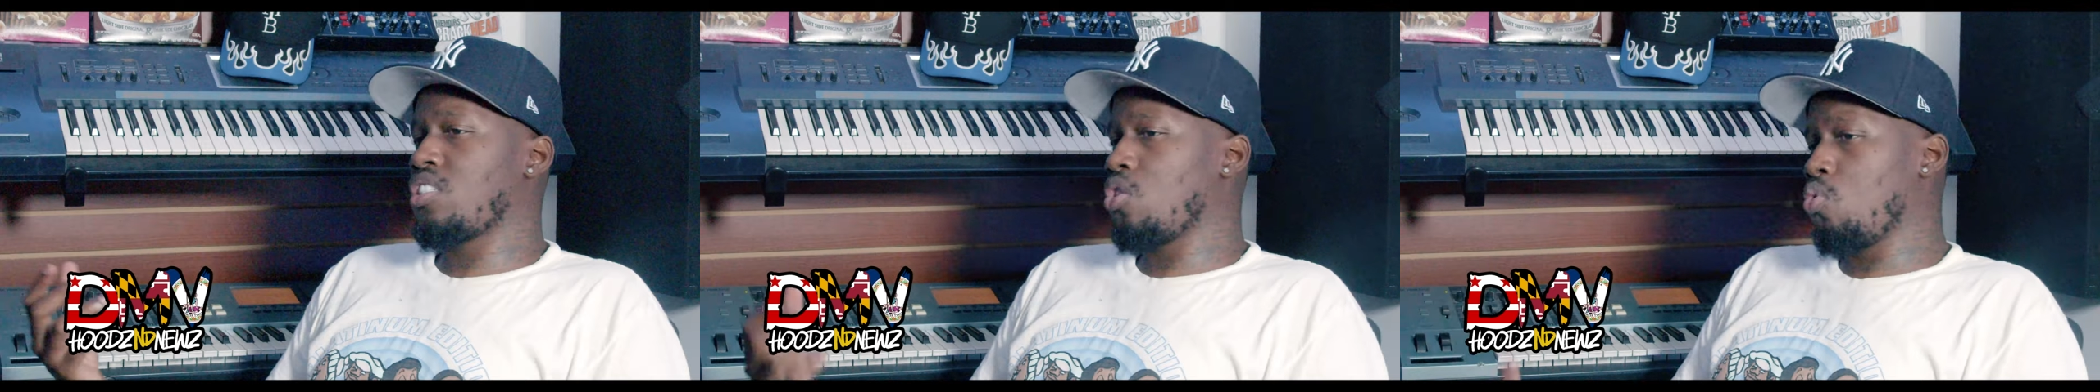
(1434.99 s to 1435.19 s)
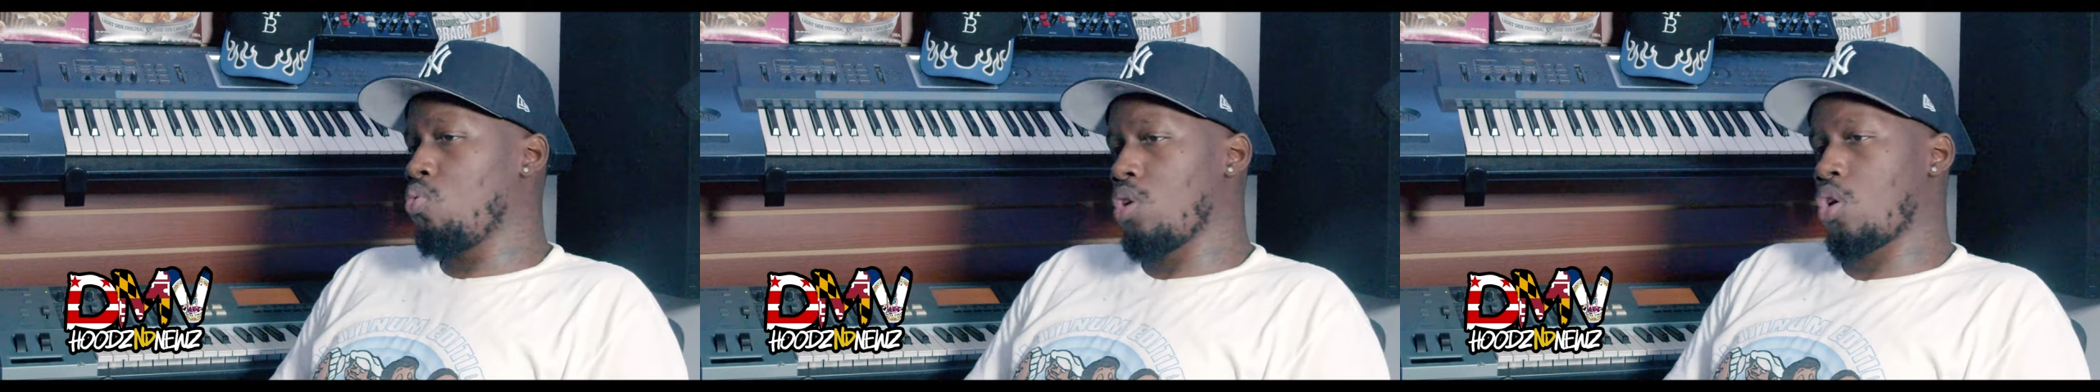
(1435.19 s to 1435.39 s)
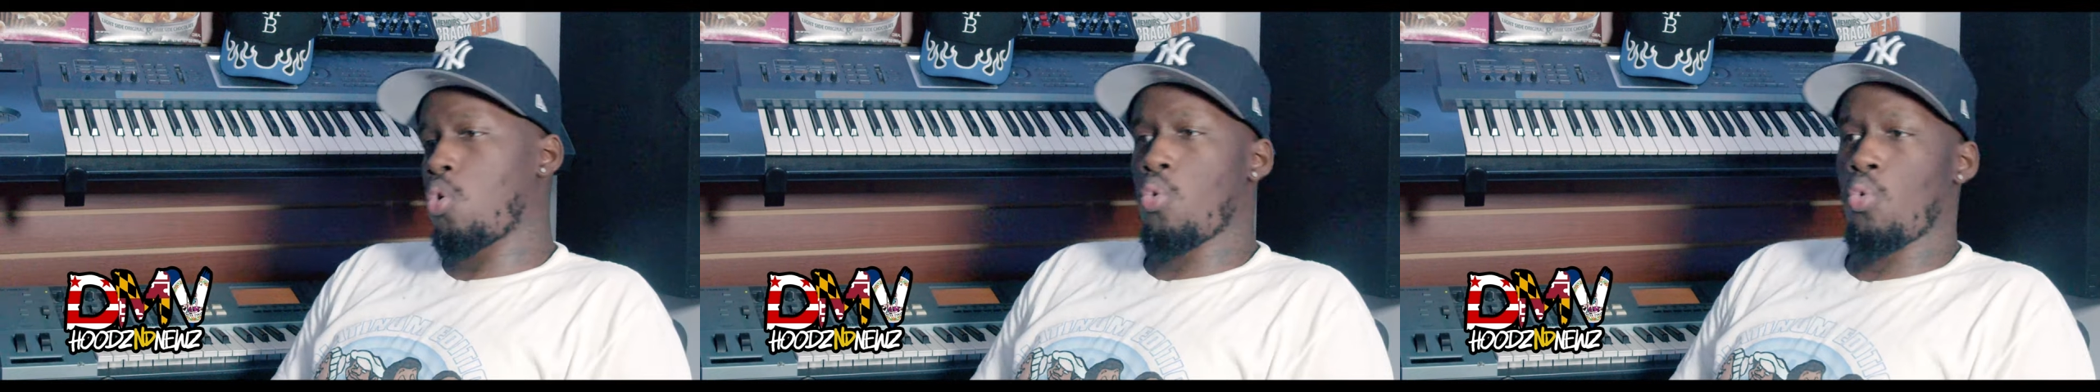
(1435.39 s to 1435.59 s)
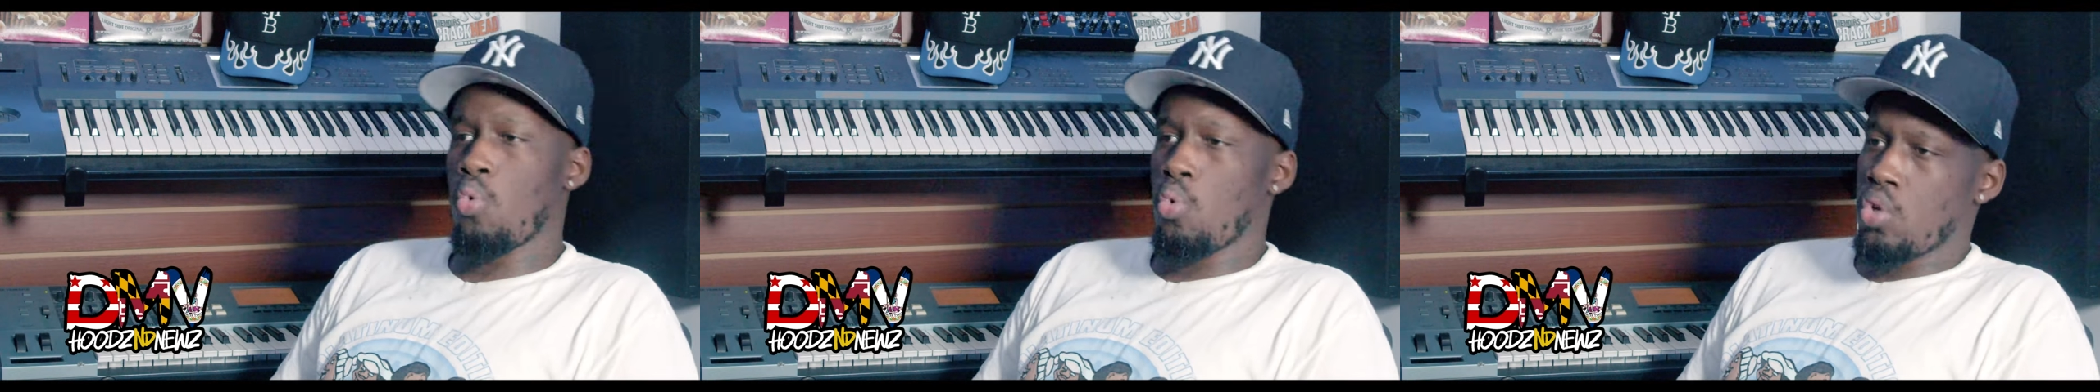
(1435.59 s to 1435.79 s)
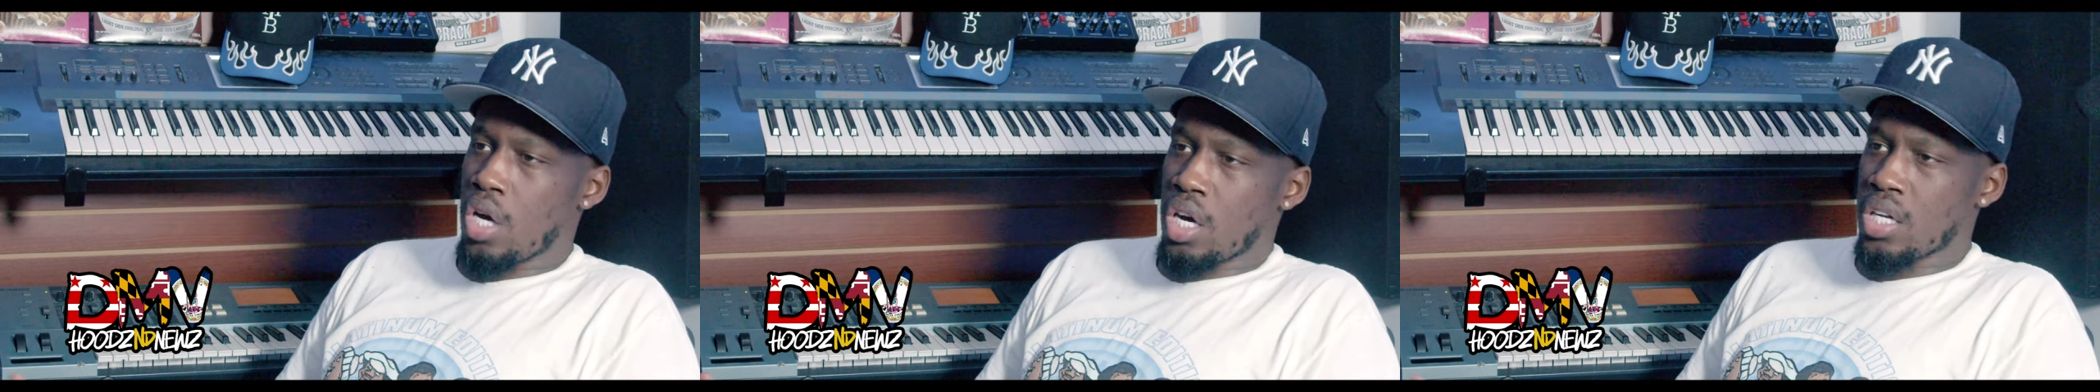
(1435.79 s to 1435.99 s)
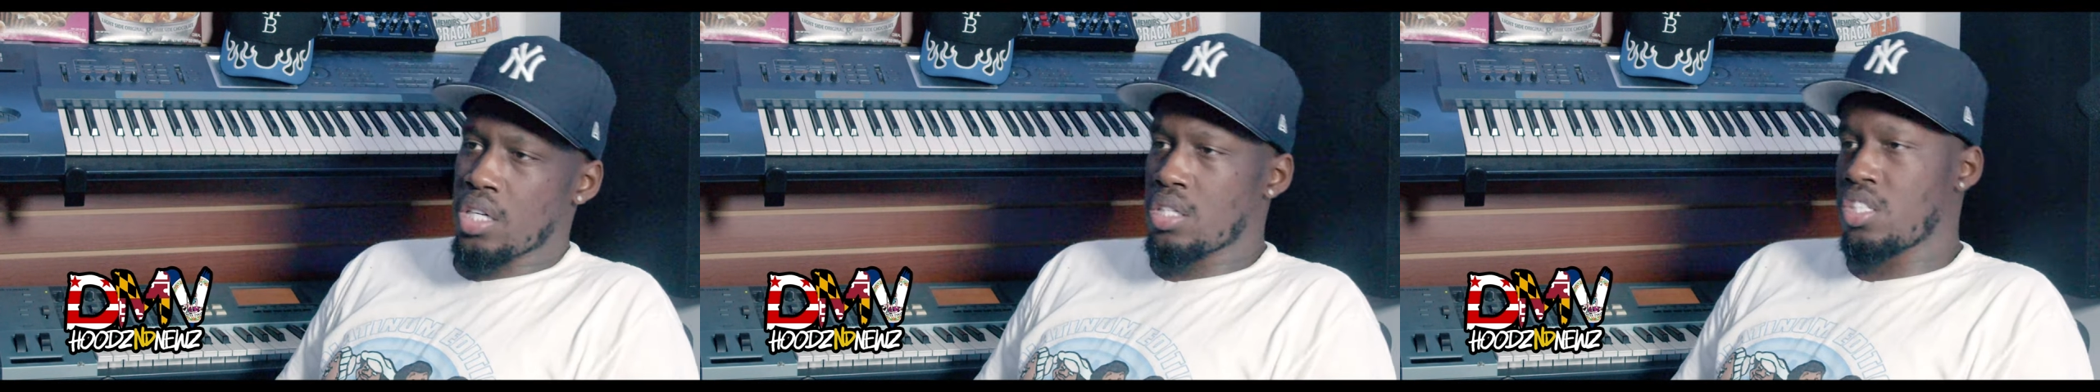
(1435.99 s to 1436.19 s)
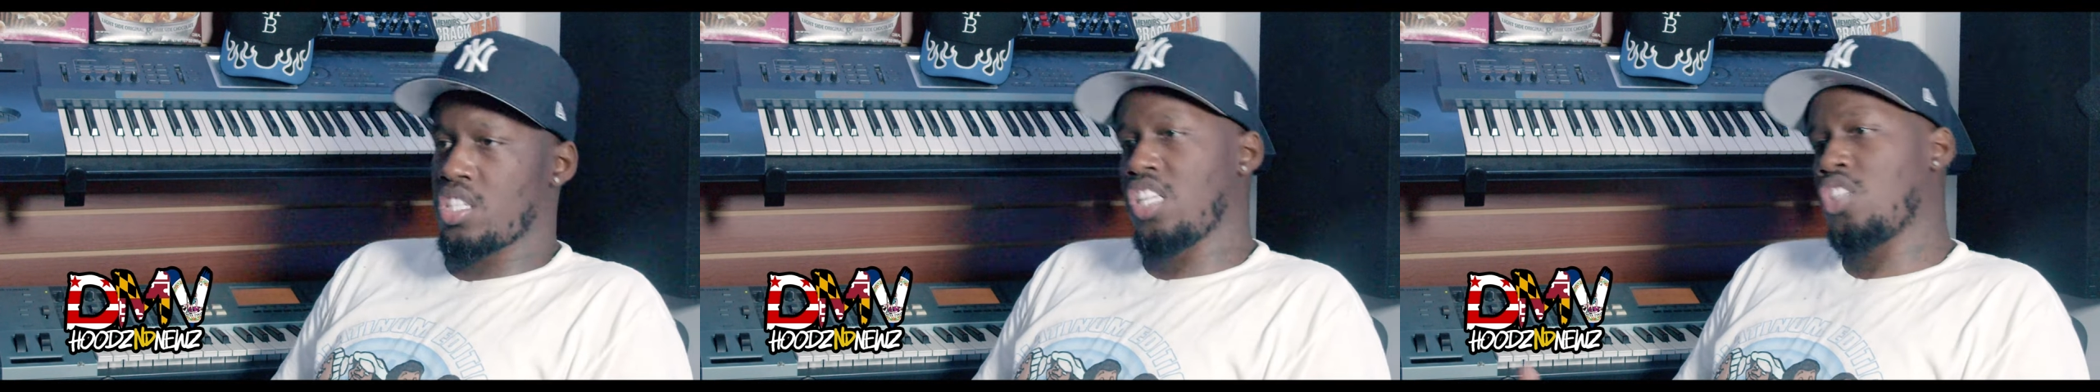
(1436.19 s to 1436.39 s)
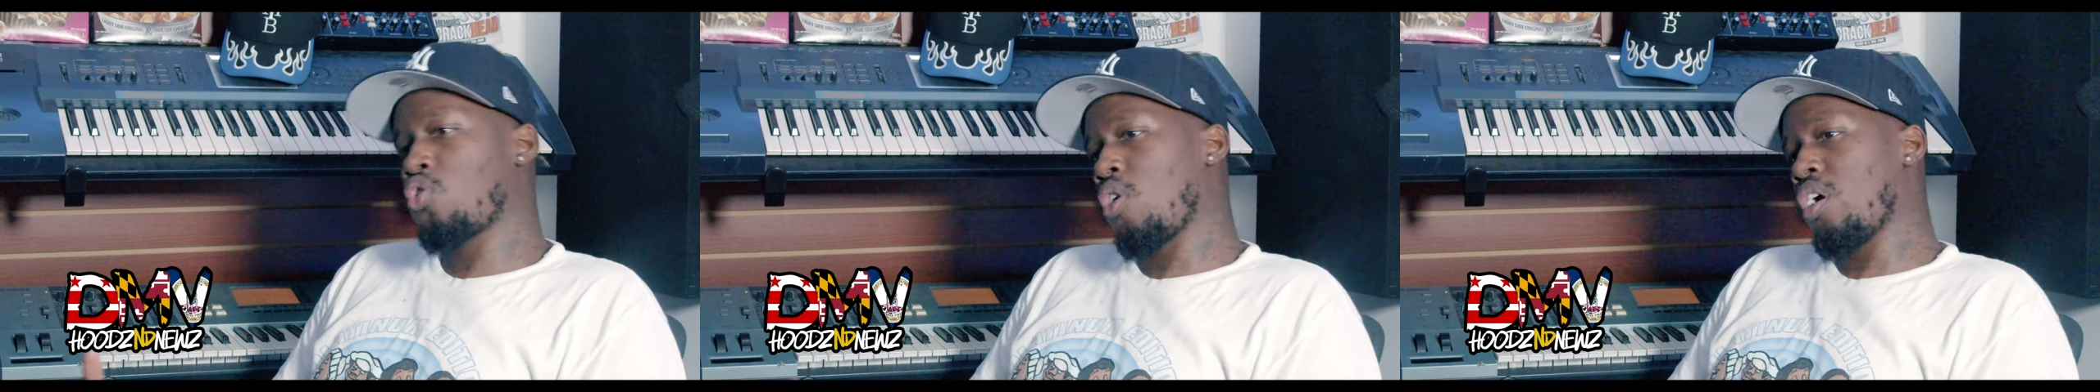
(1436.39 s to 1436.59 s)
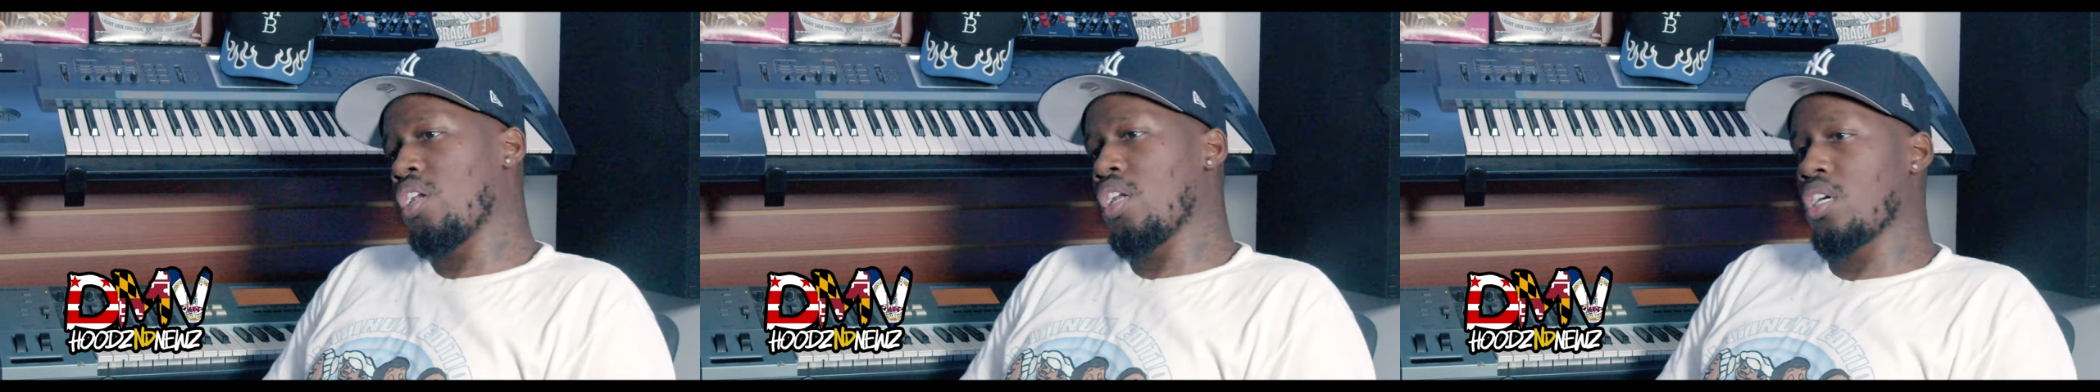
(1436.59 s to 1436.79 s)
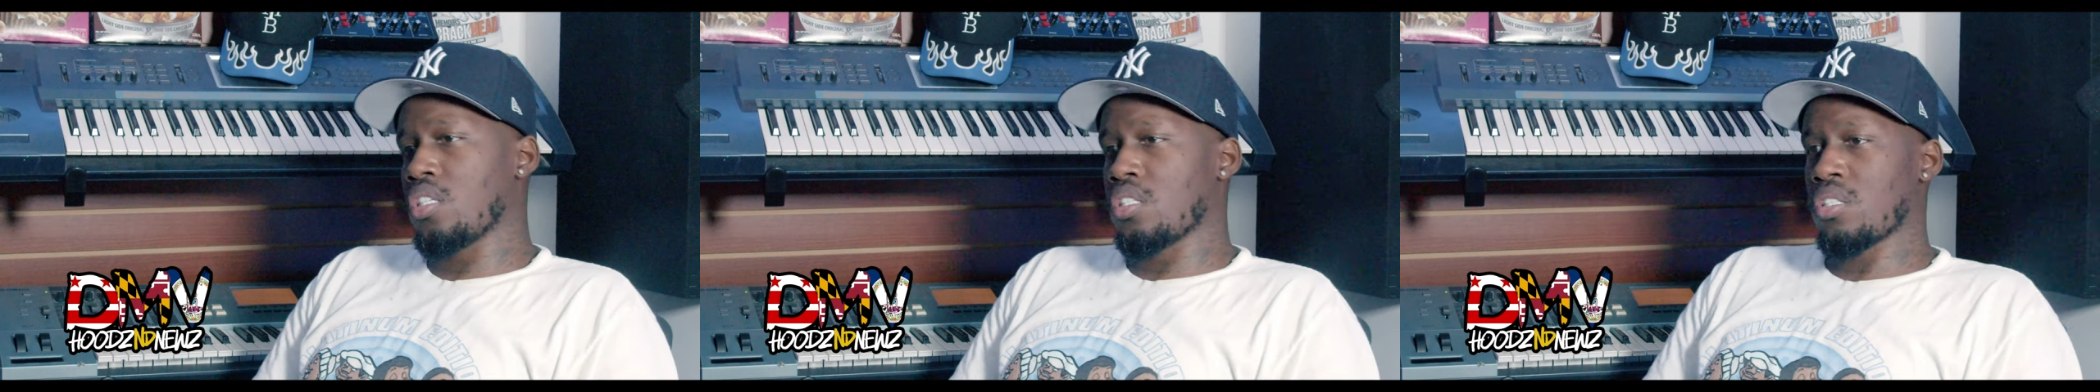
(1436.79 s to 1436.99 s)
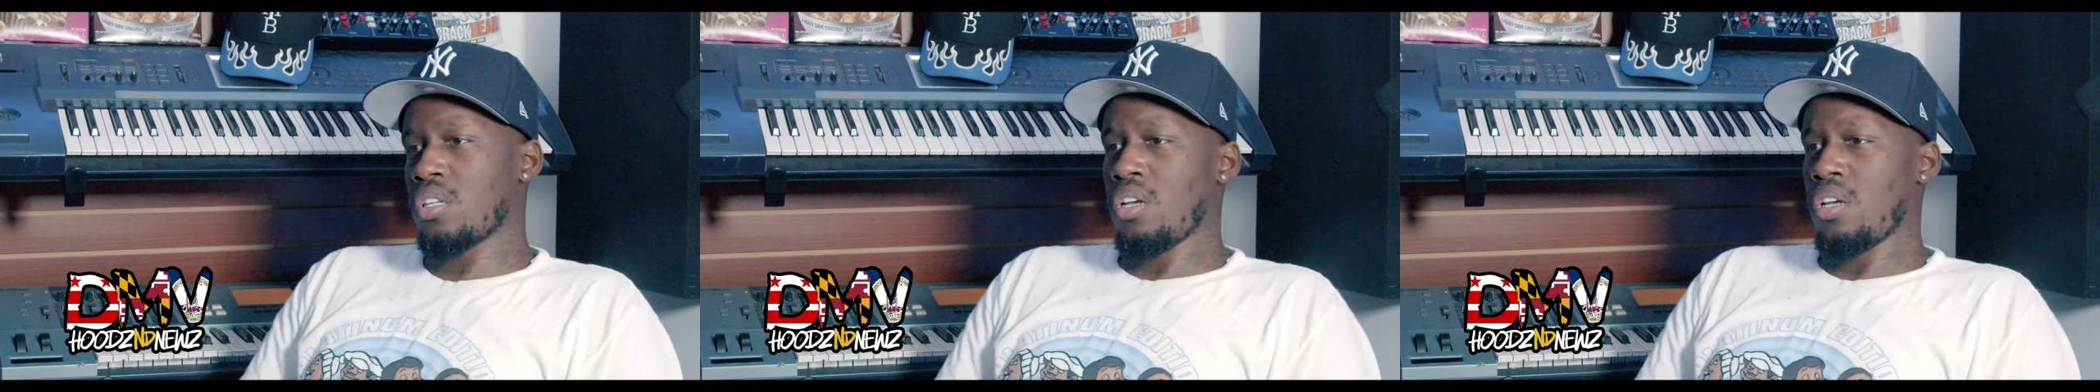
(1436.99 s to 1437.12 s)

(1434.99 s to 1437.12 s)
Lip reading: to the cool young Detroit niggas.